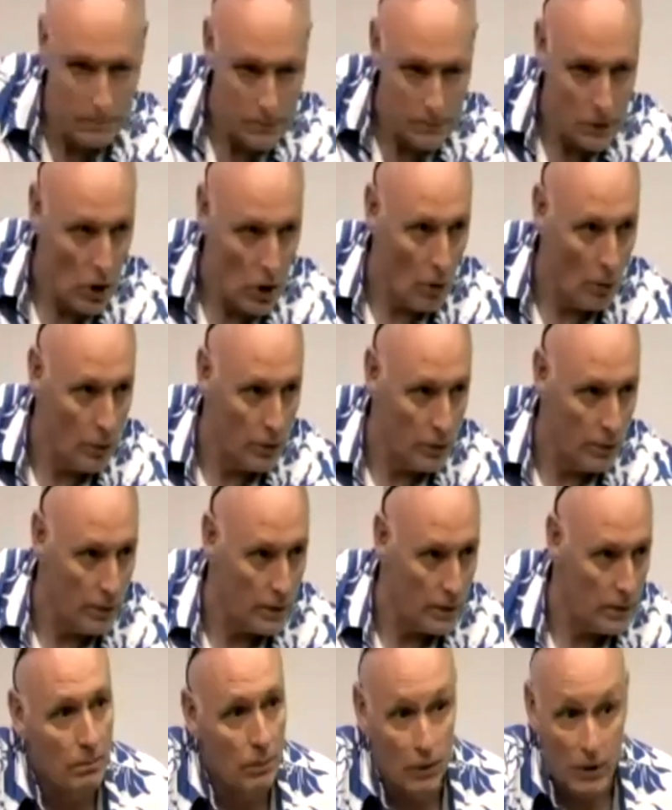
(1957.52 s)
go and do it,
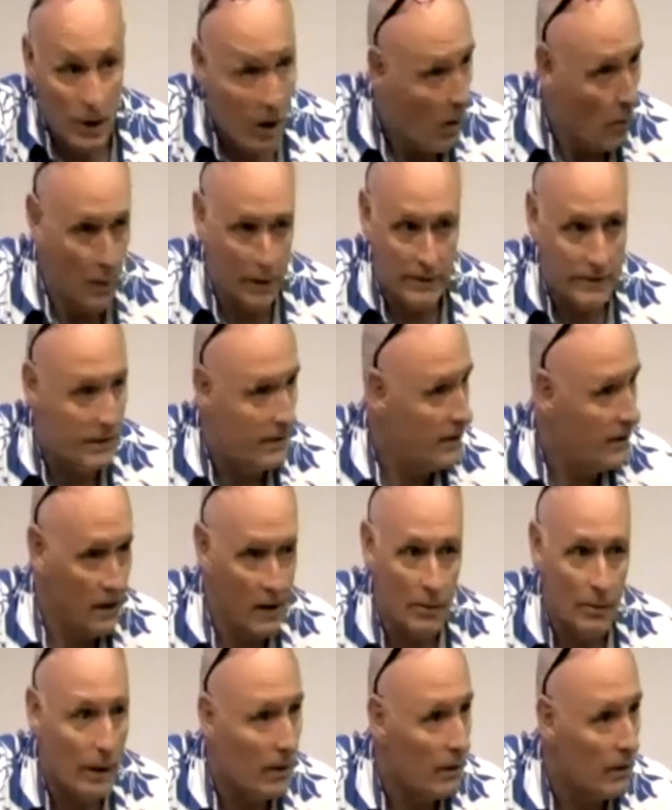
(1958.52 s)
but not want to think
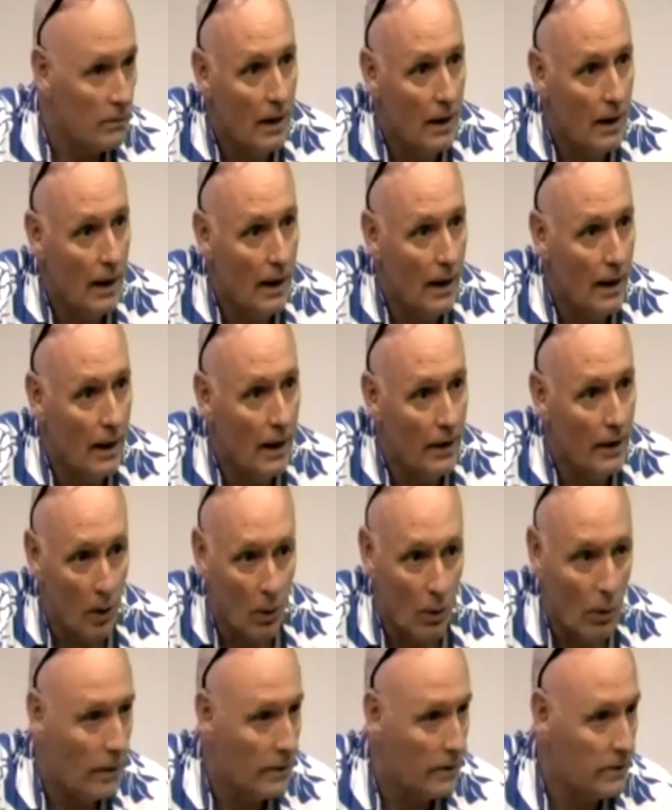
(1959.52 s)
about it, not
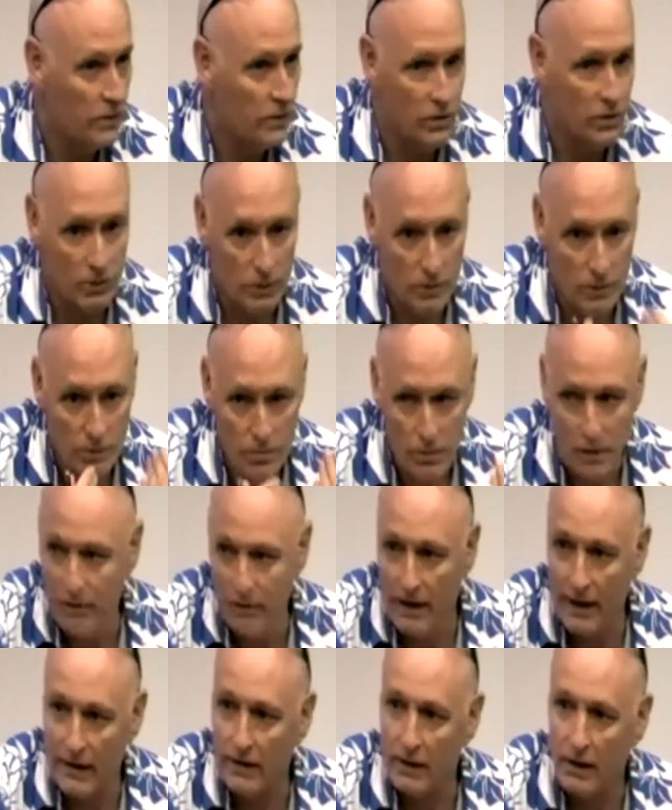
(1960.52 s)
want to
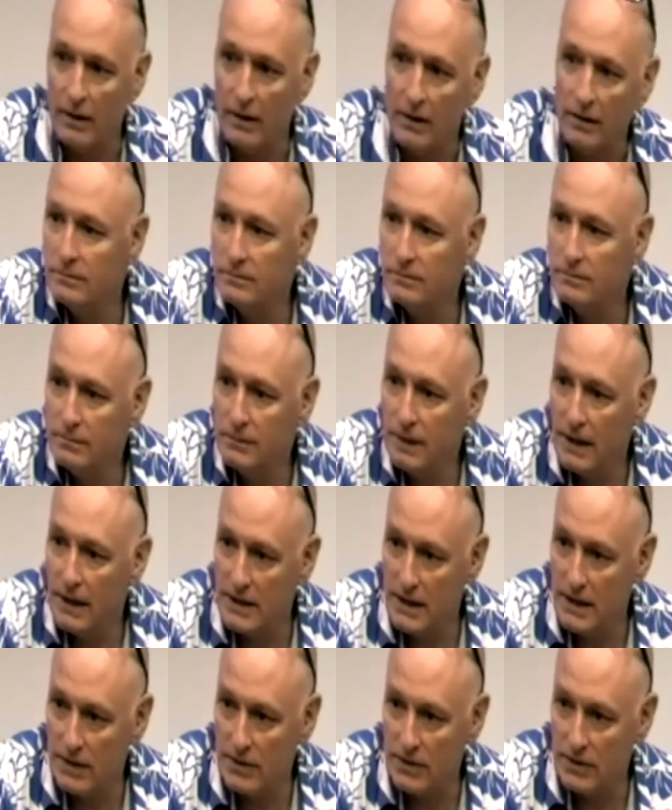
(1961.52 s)
reflect on it,
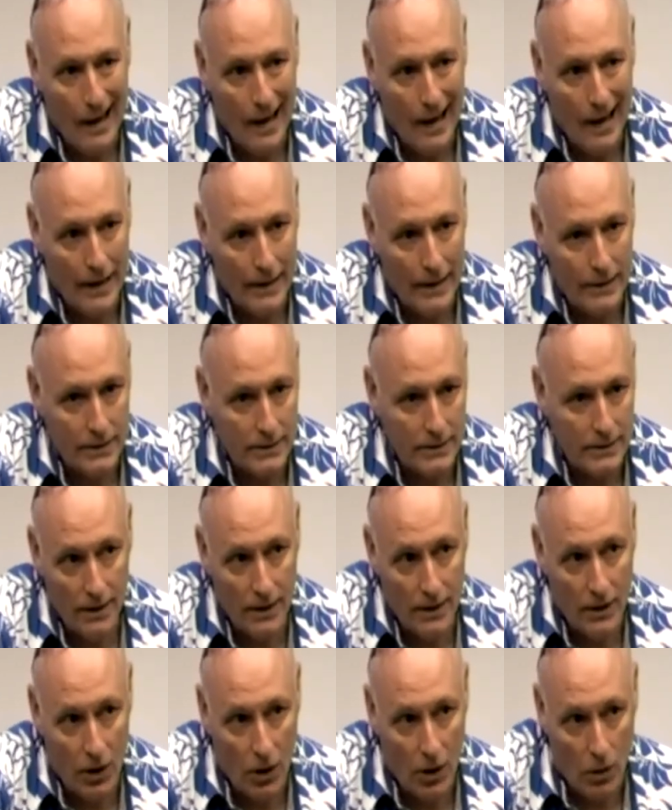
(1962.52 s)
etc. And,
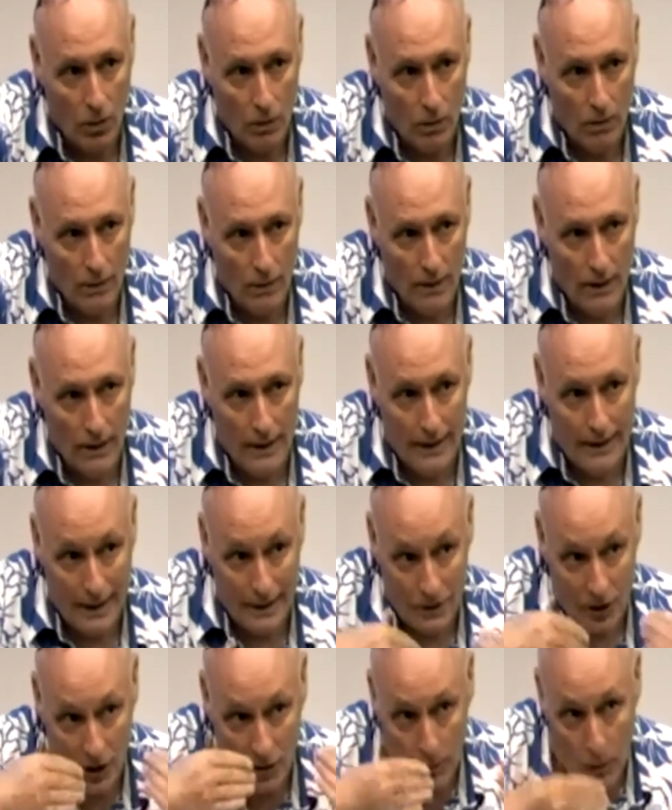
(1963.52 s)
in that
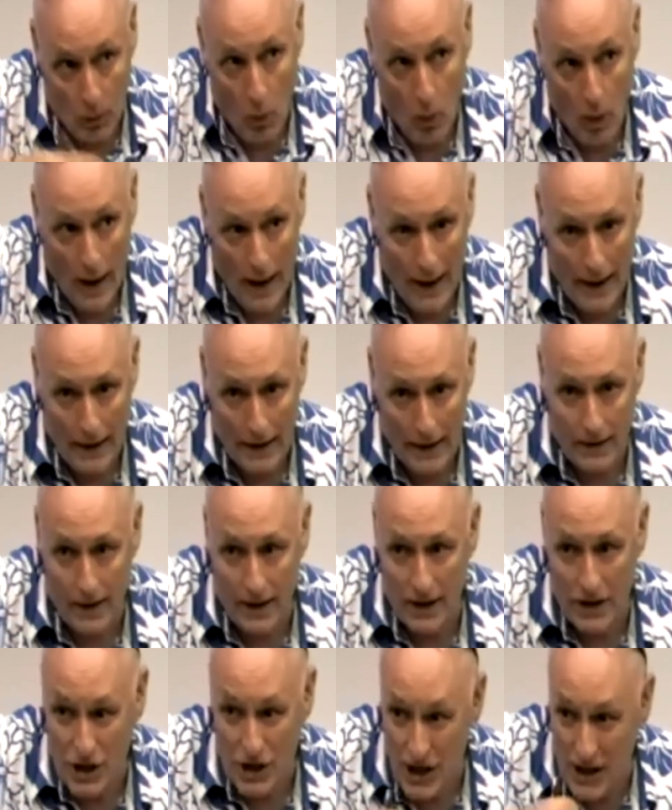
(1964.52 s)
type of way, you can
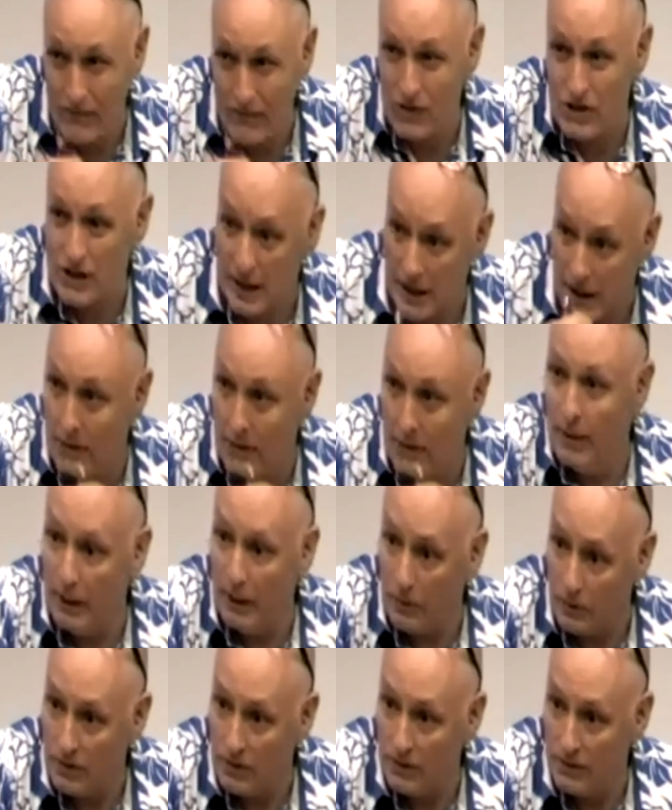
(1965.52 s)
achieve a certain
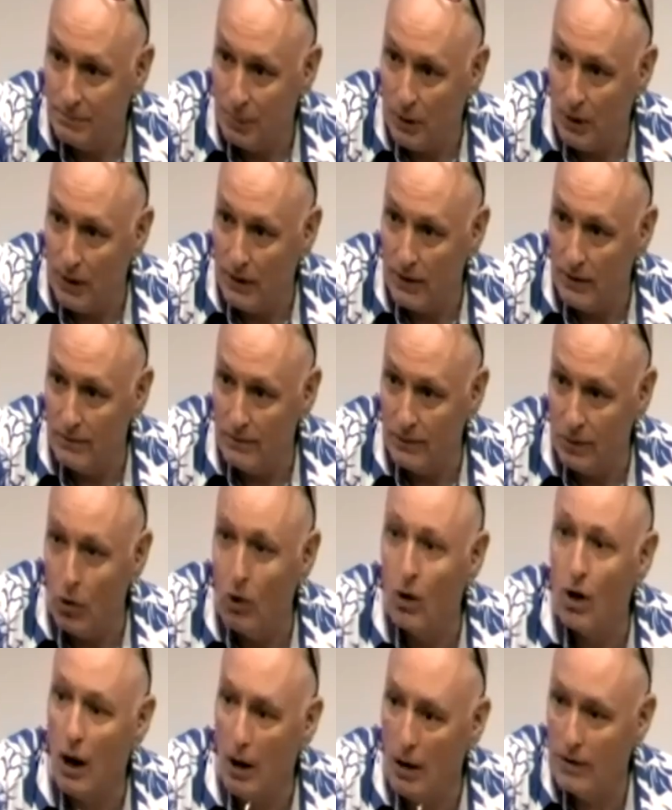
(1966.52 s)
amount by
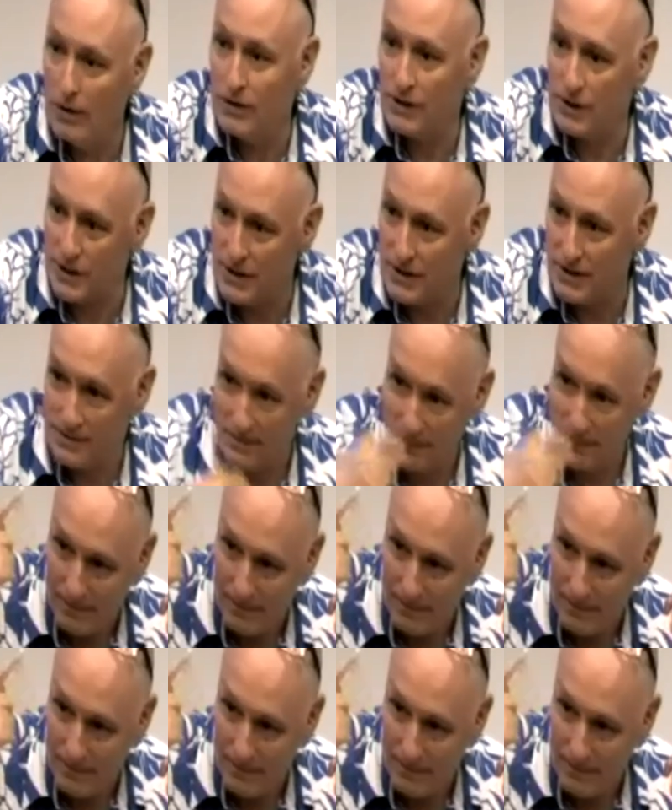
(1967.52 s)
unconscious,